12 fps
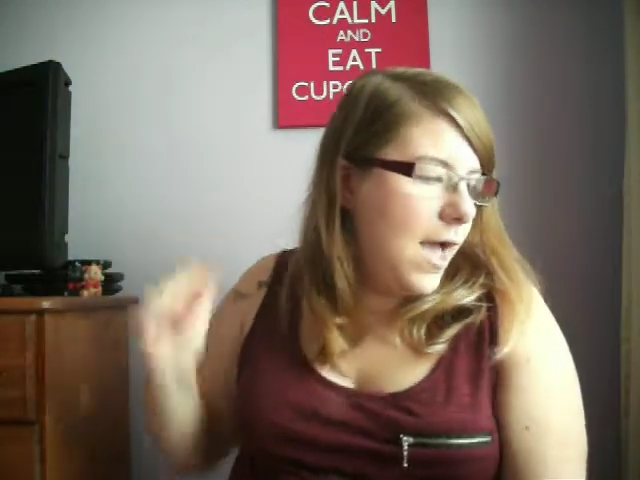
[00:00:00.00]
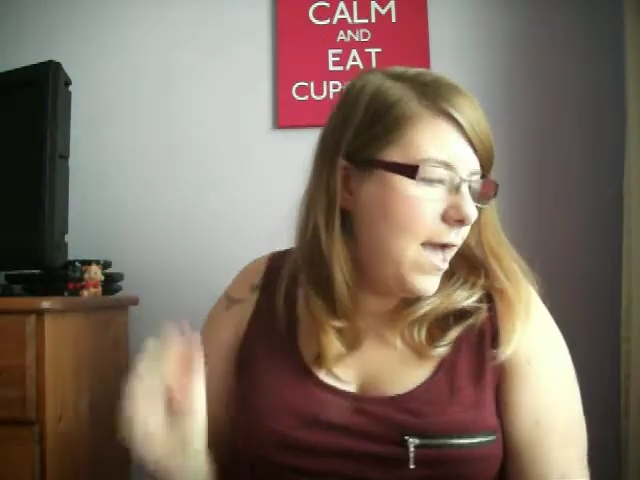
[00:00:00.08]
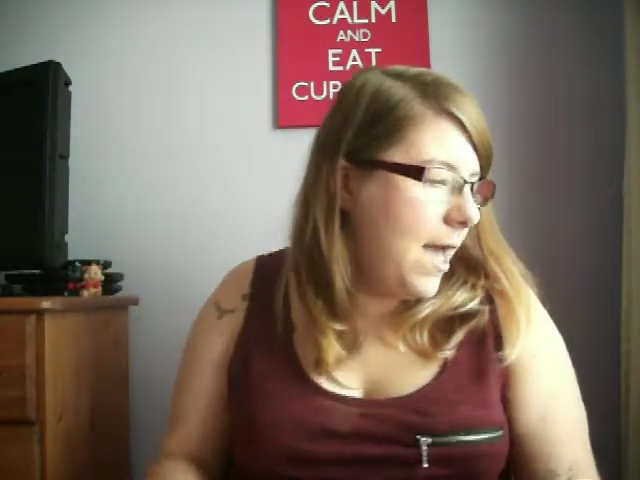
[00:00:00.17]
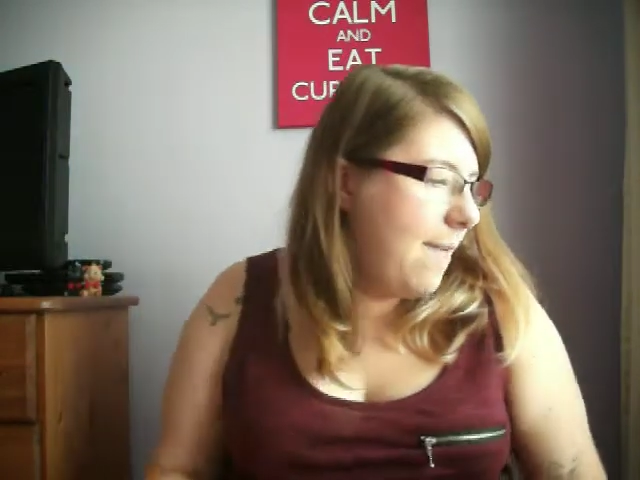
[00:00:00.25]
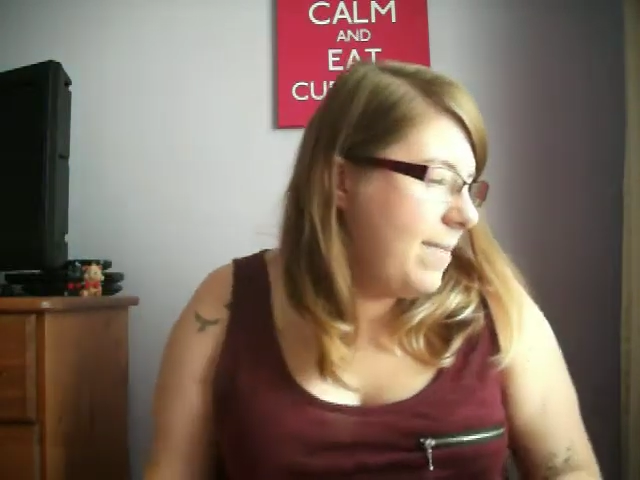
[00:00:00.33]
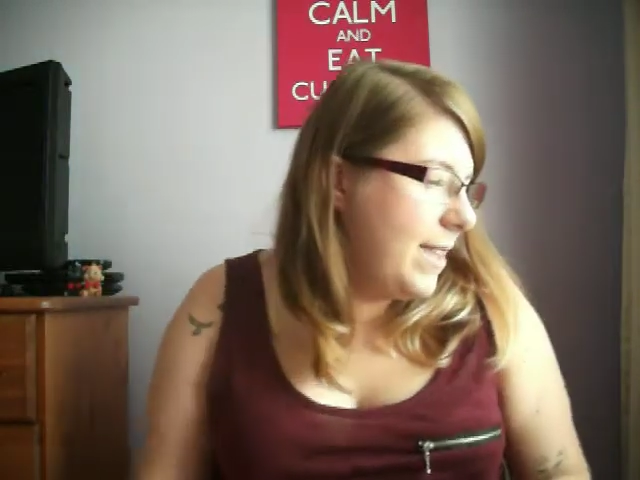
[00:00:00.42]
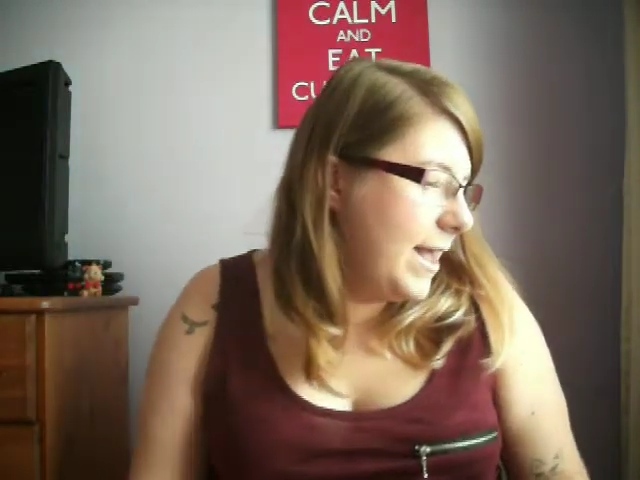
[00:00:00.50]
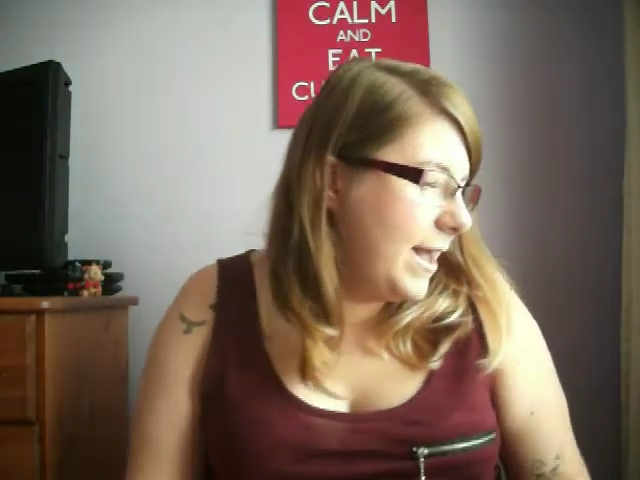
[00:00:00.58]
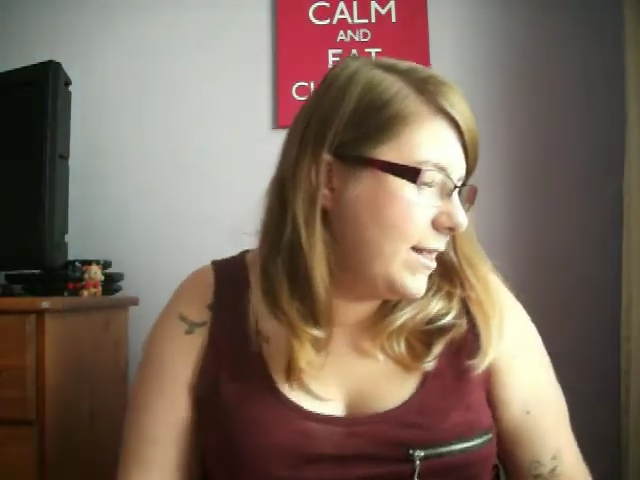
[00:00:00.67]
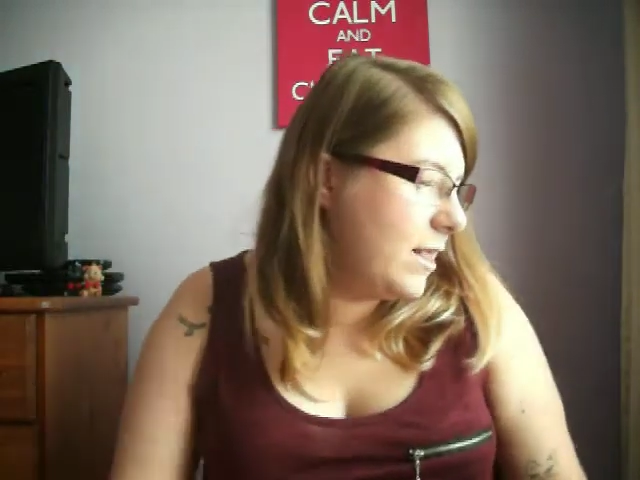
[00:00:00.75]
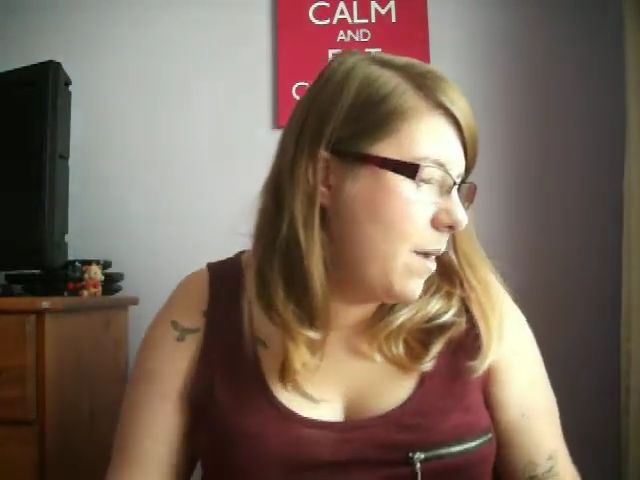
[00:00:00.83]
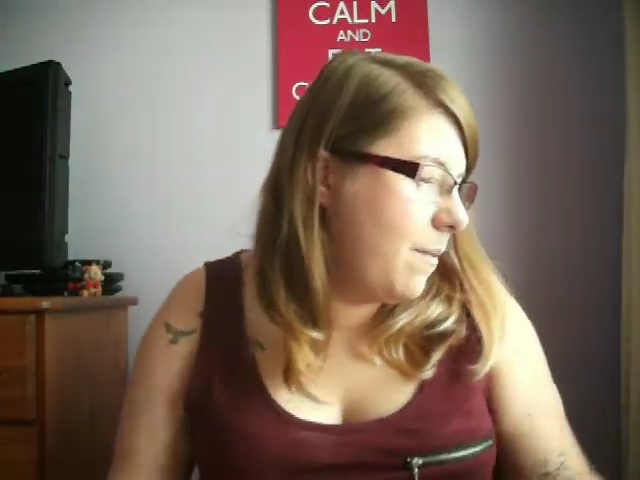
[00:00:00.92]

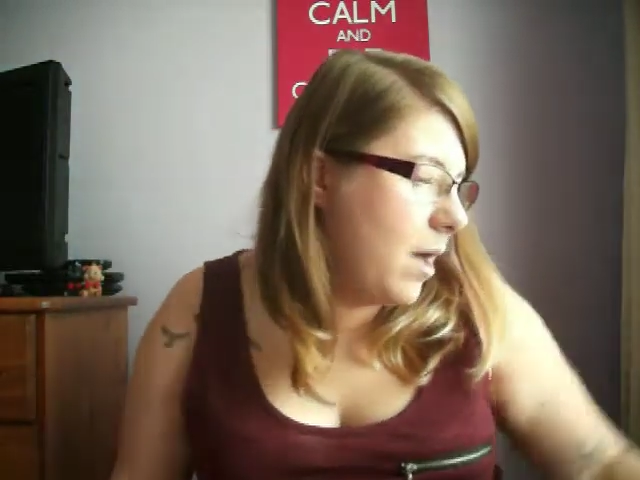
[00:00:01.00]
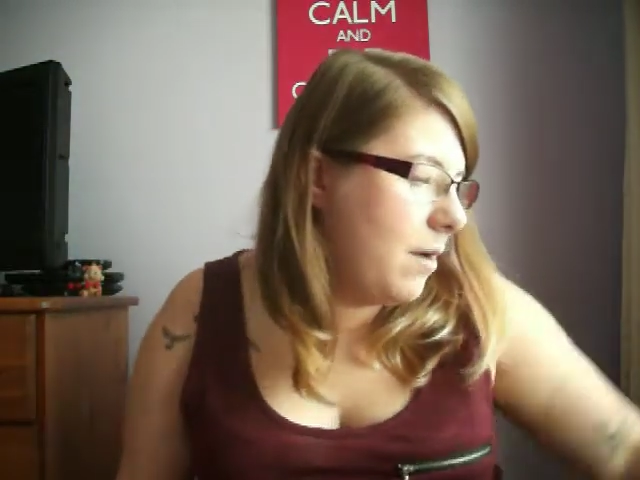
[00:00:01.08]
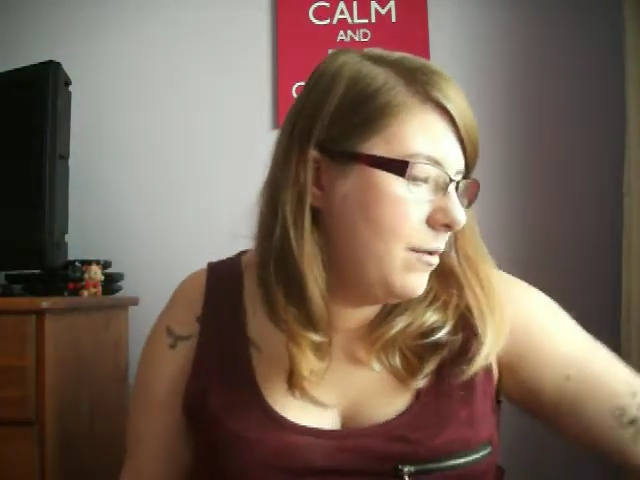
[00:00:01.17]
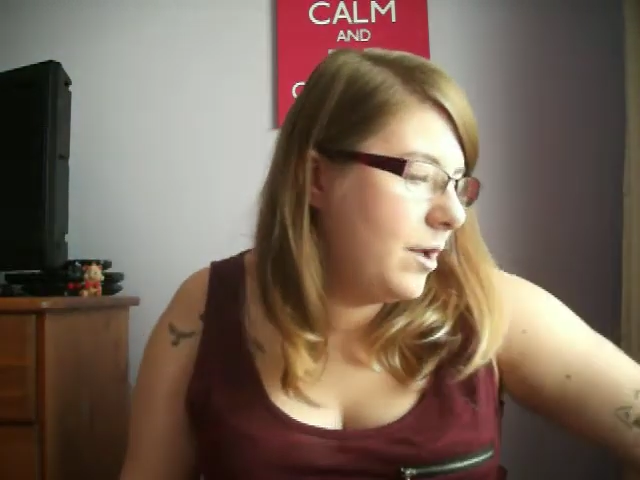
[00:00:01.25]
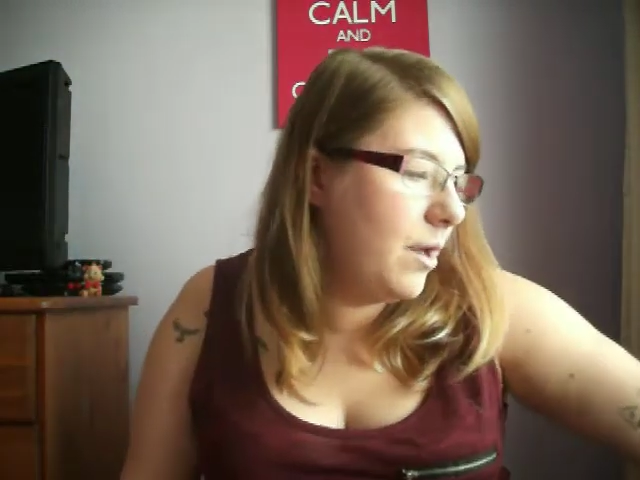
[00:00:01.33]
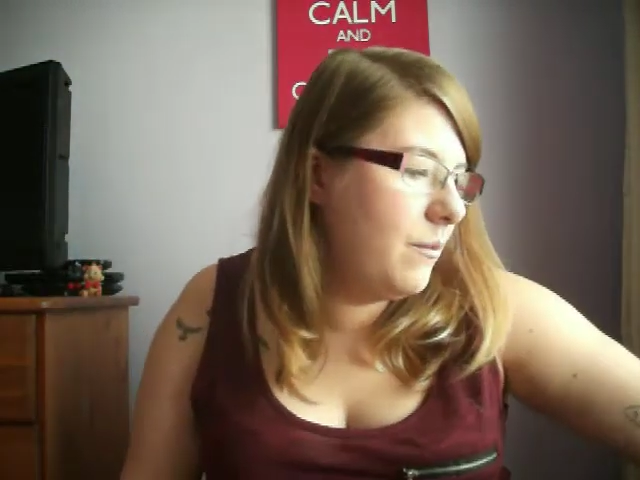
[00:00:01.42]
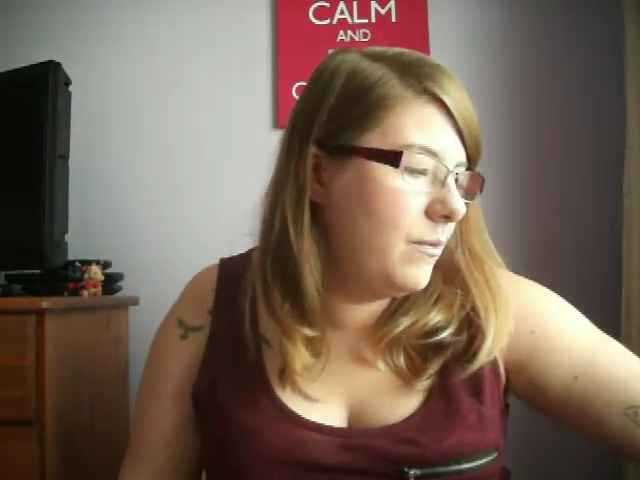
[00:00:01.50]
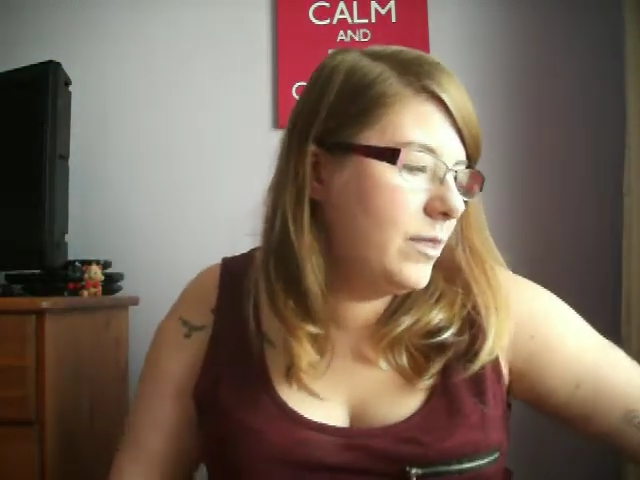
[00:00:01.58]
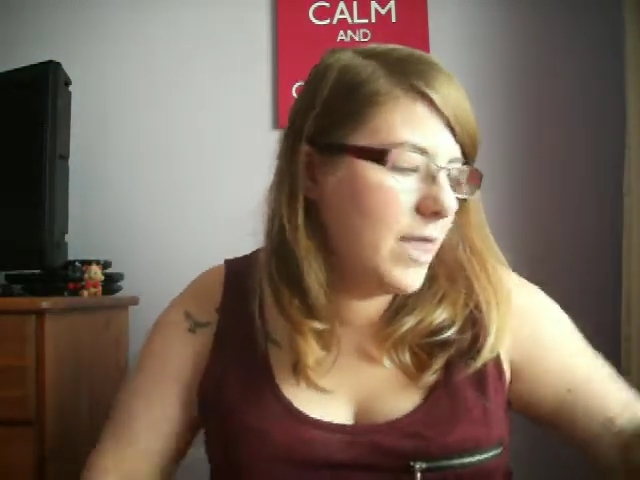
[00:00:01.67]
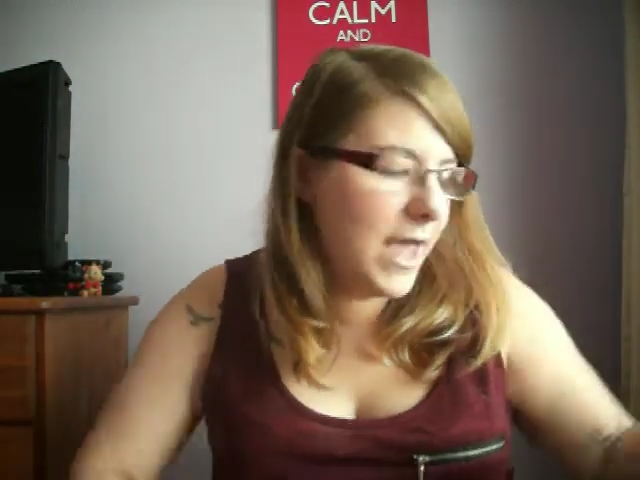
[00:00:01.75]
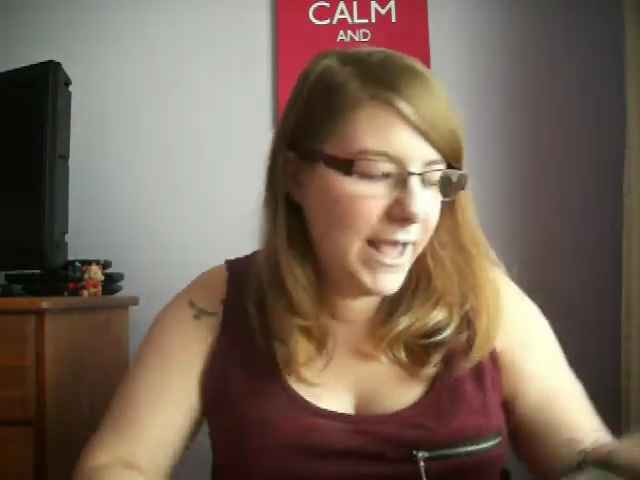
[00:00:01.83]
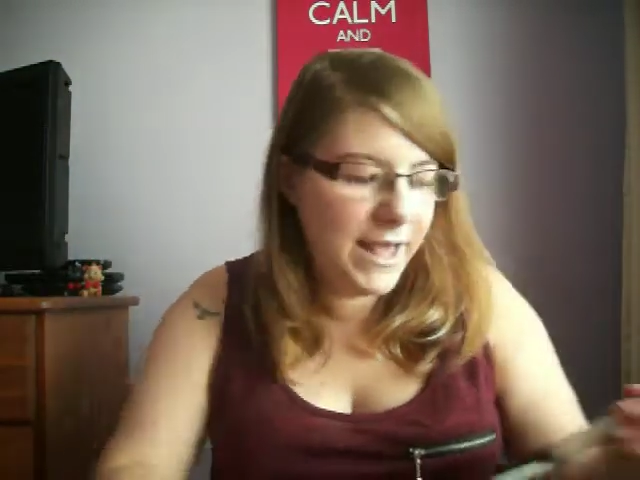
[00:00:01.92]
Next up, I will go in with
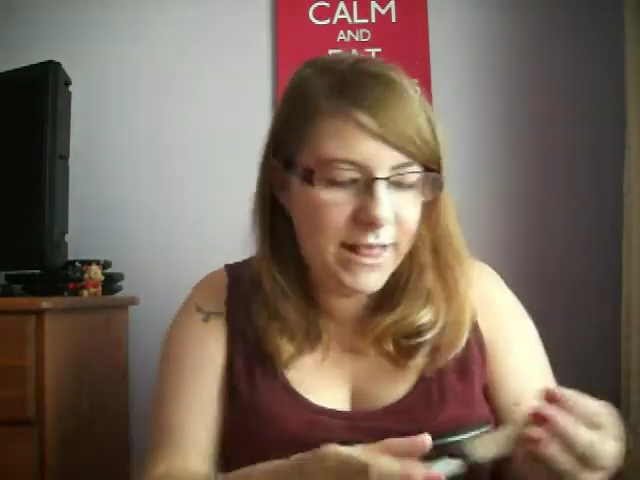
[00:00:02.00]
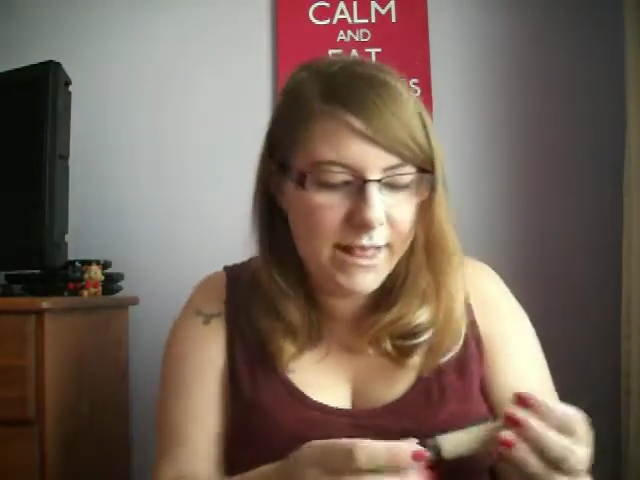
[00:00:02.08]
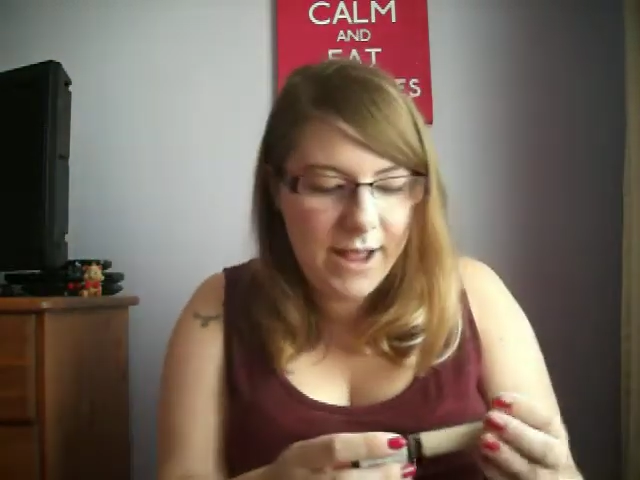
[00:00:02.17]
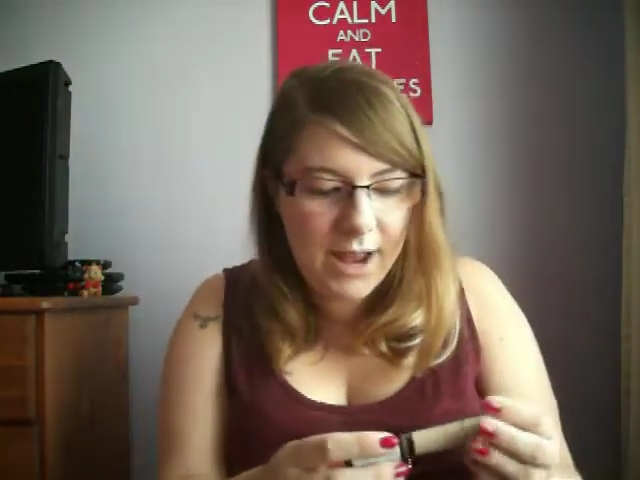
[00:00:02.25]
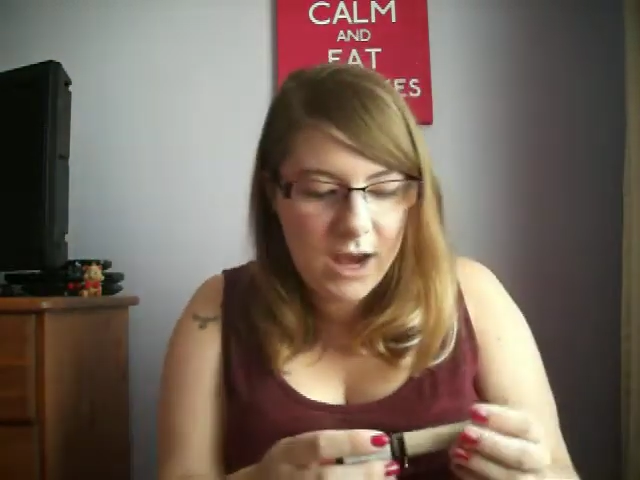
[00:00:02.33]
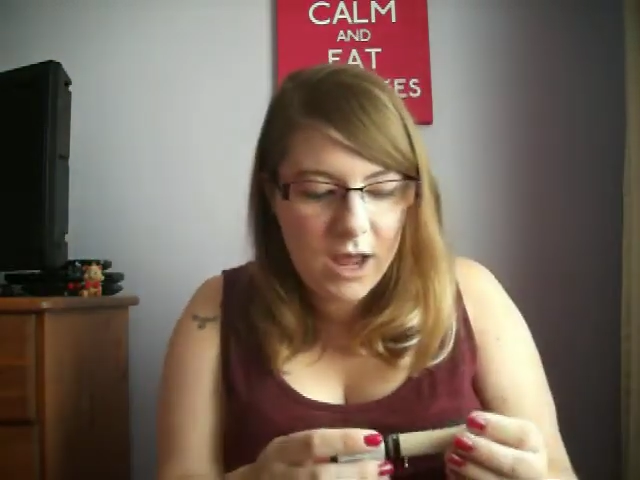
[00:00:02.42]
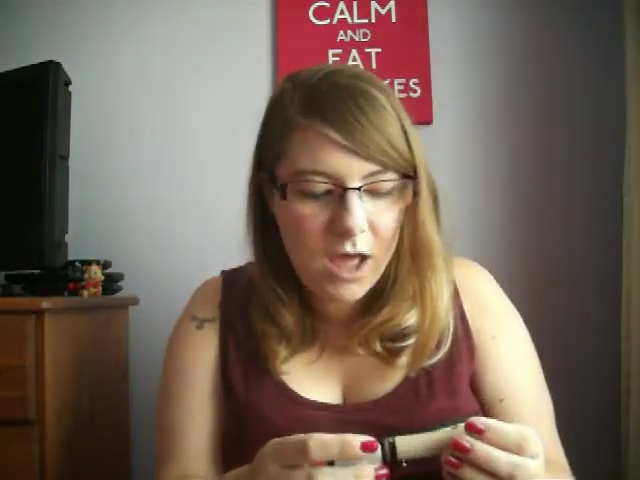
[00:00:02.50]
a concealer.